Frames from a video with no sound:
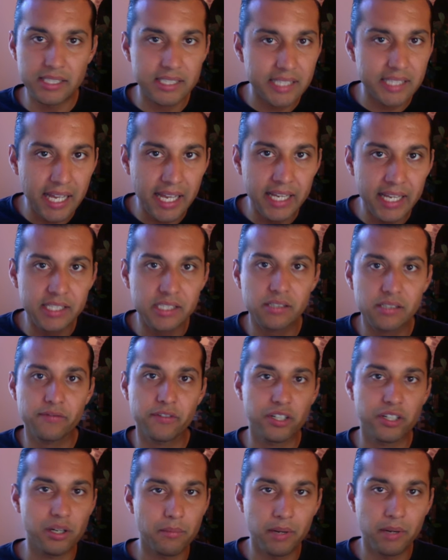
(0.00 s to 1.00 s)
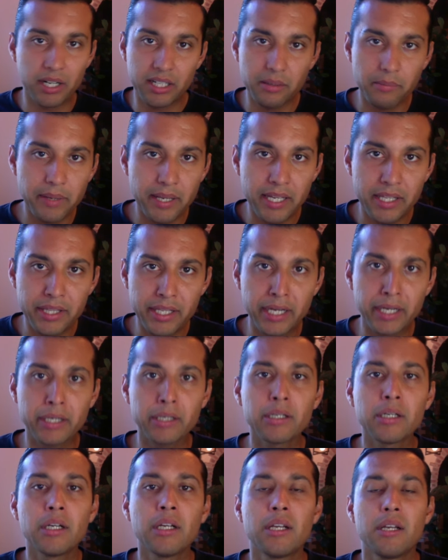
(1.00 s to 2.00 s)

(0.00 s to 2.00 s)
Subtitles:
days for your money to be in there.